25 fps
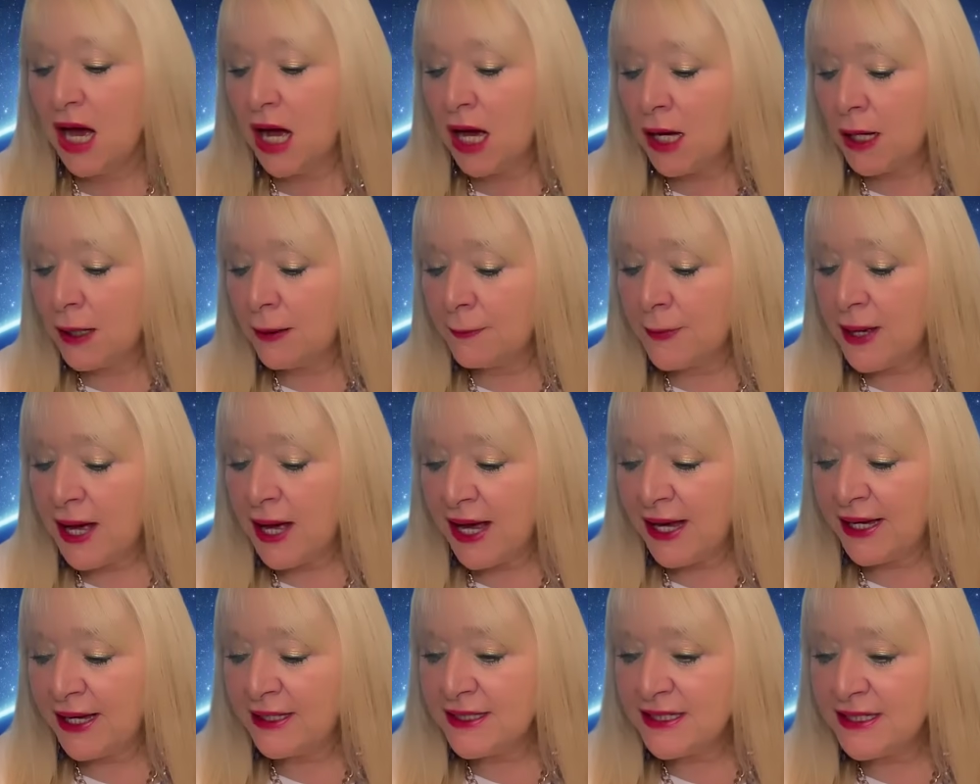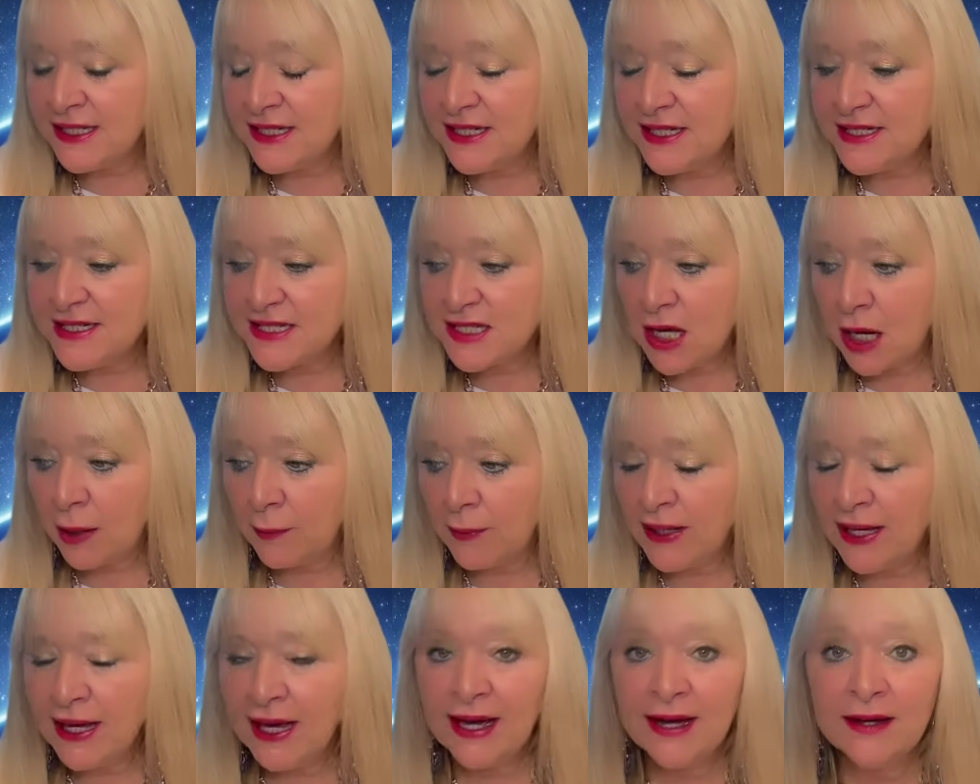And it is
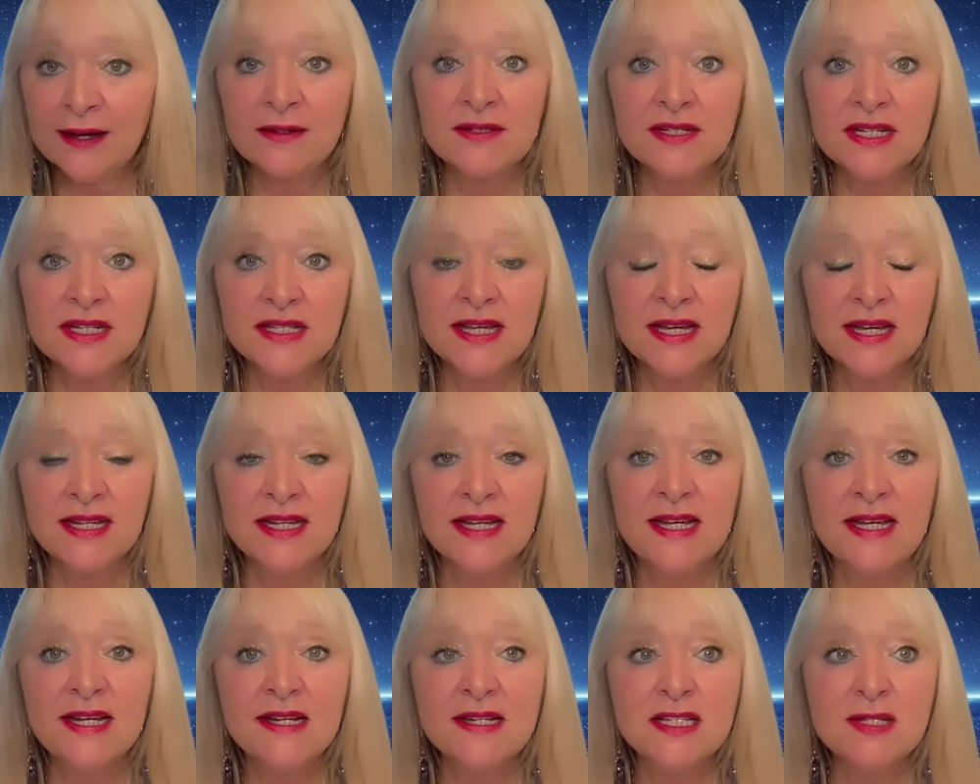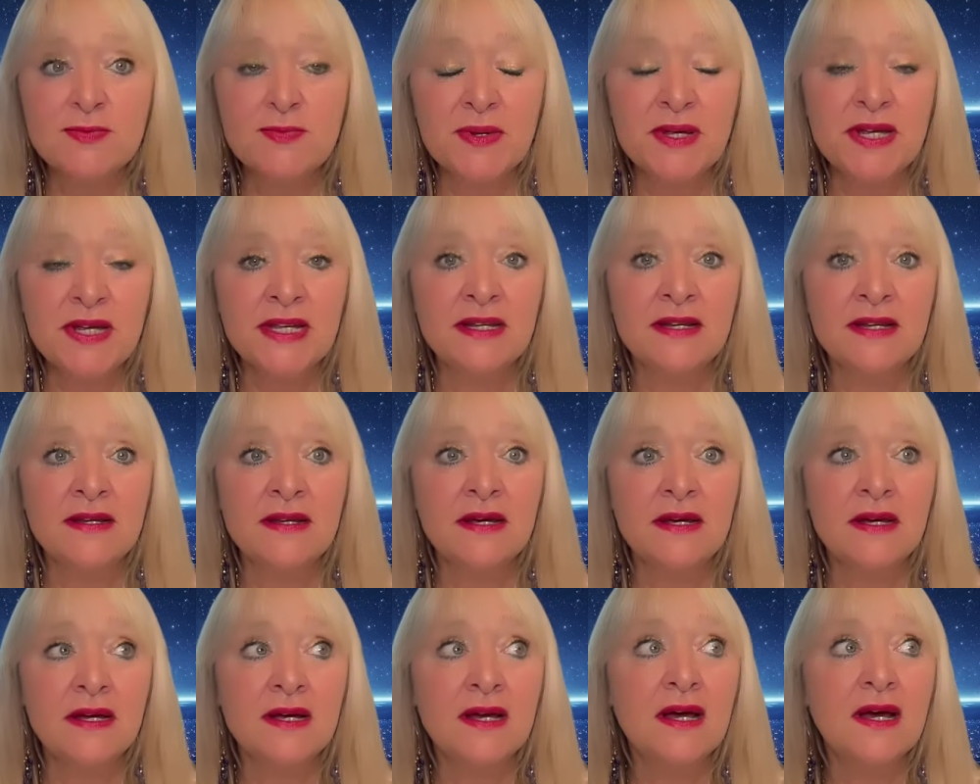coming out that he has
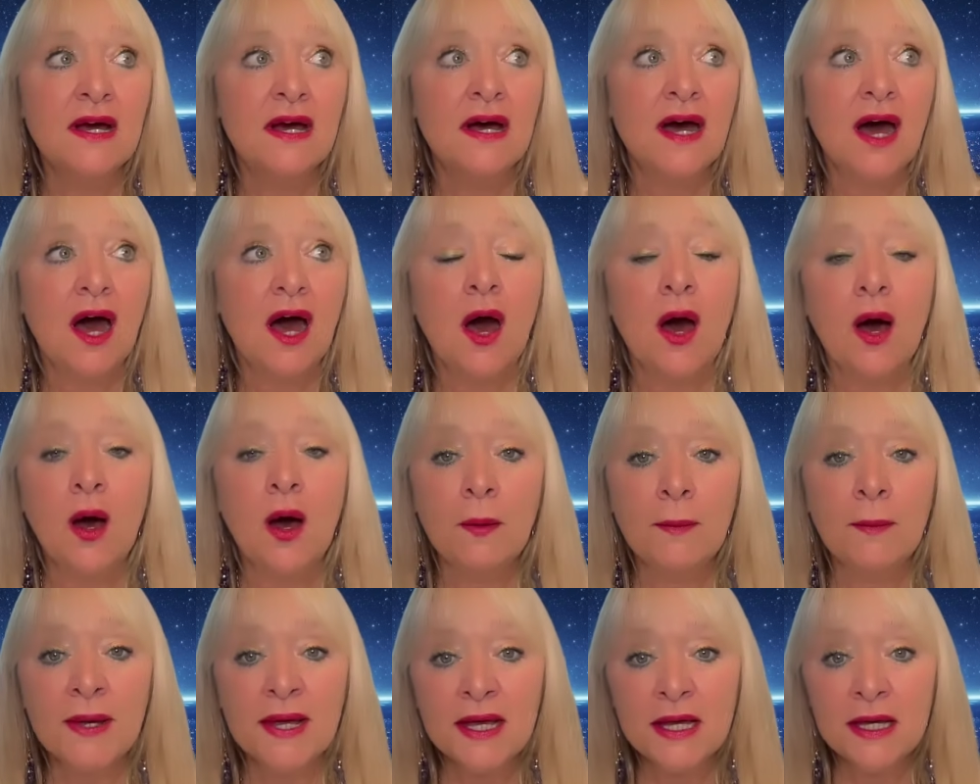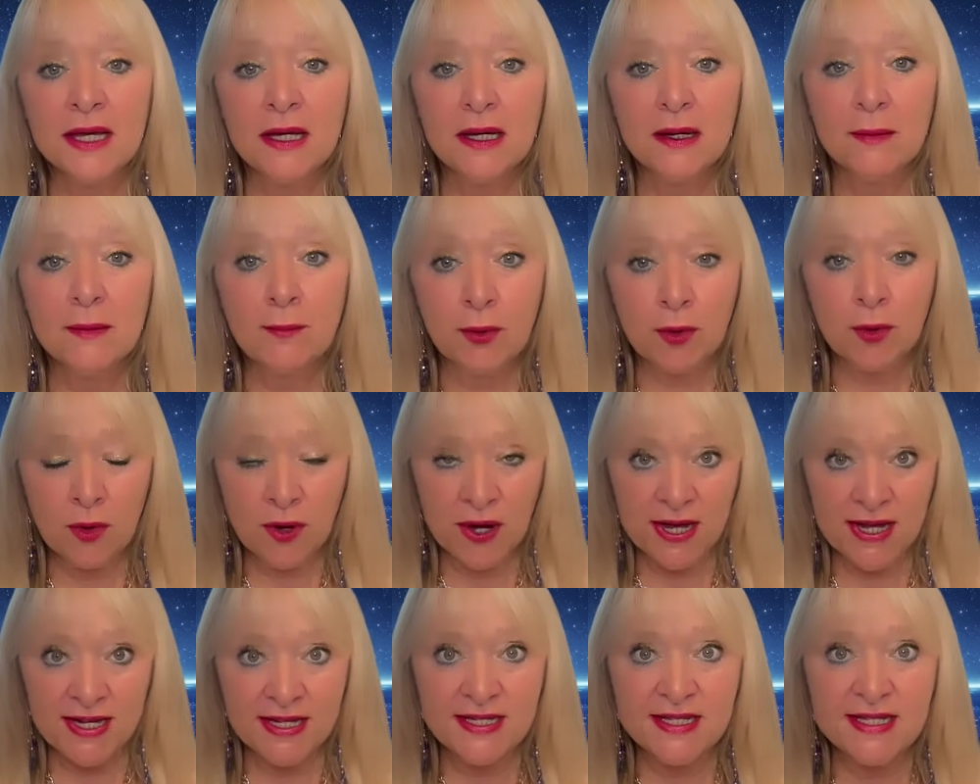been harming
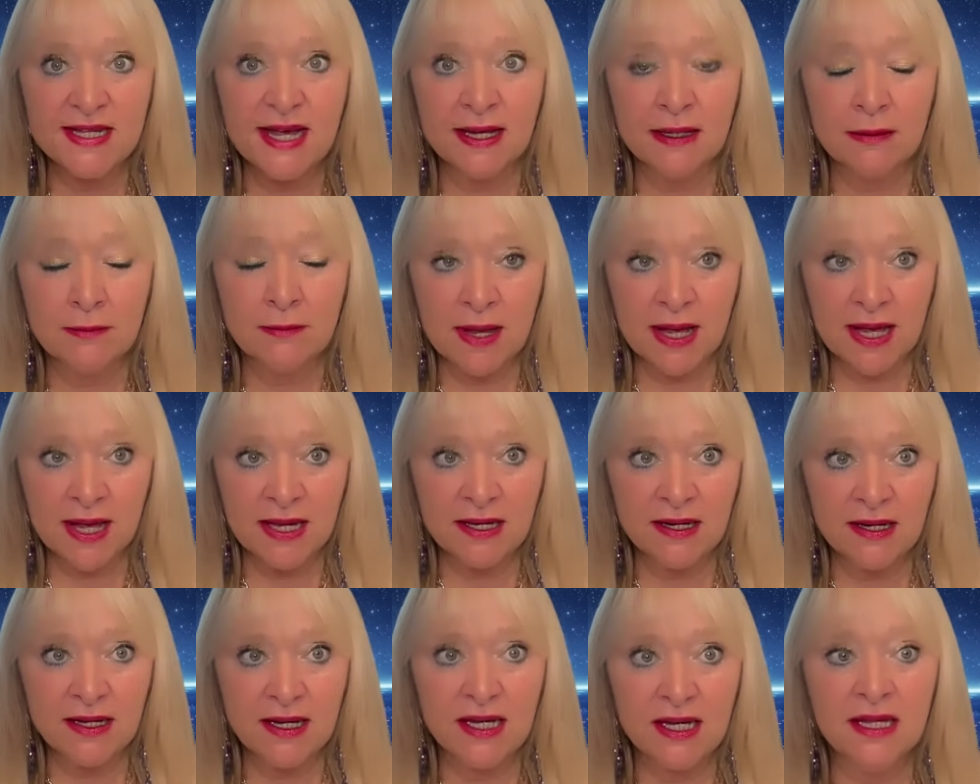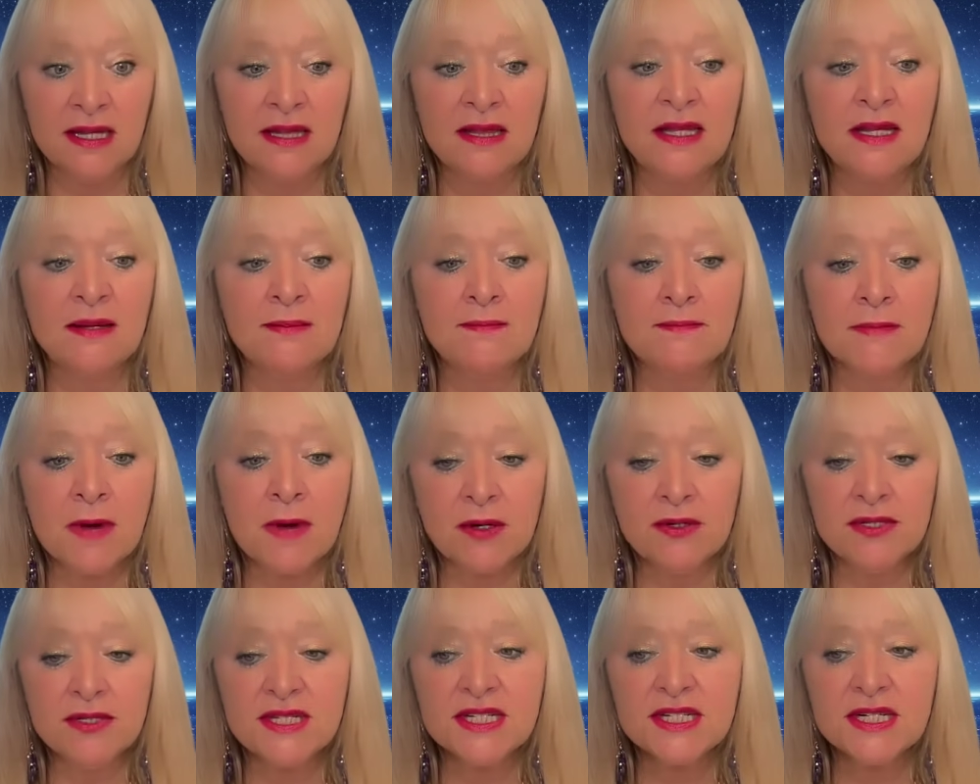boys and men in the
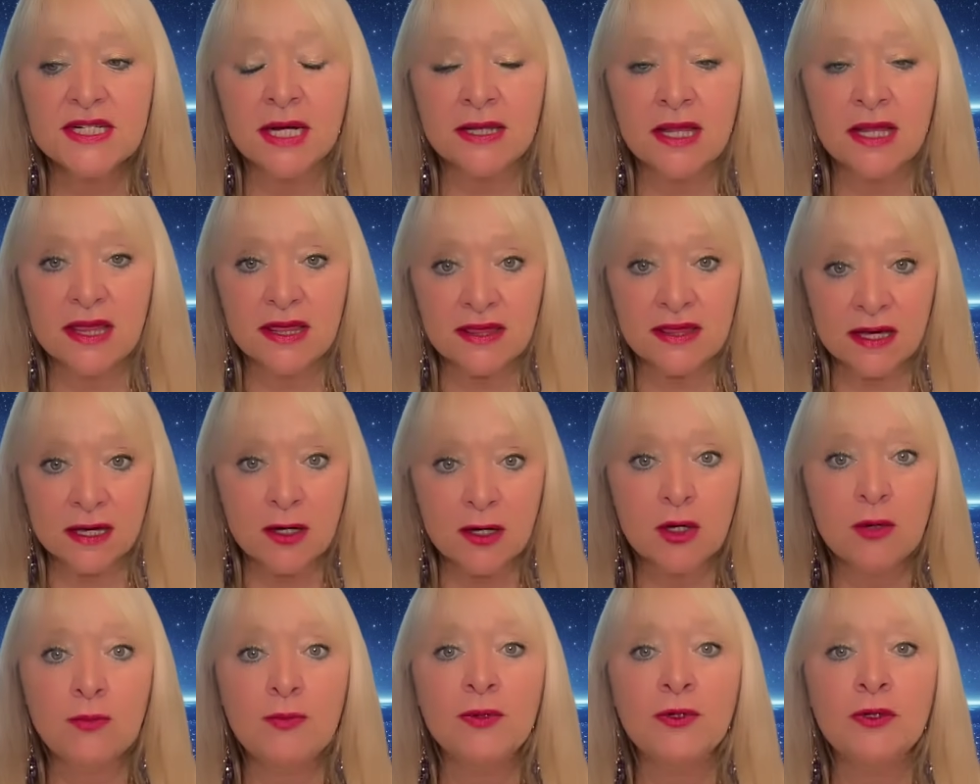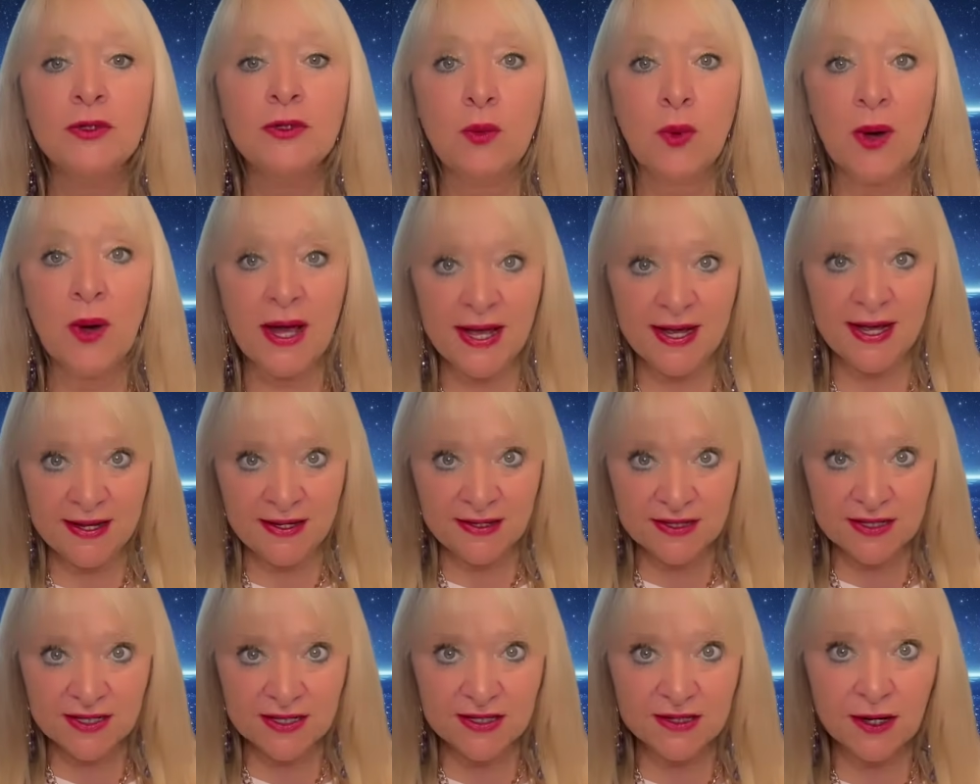most unthinkable
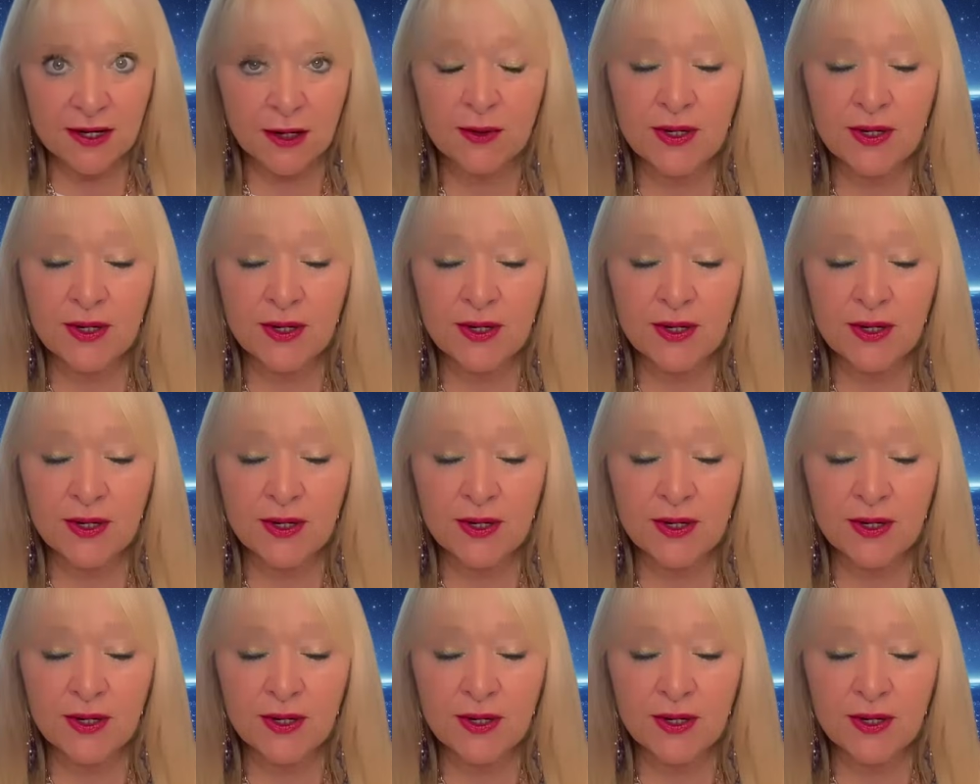ways.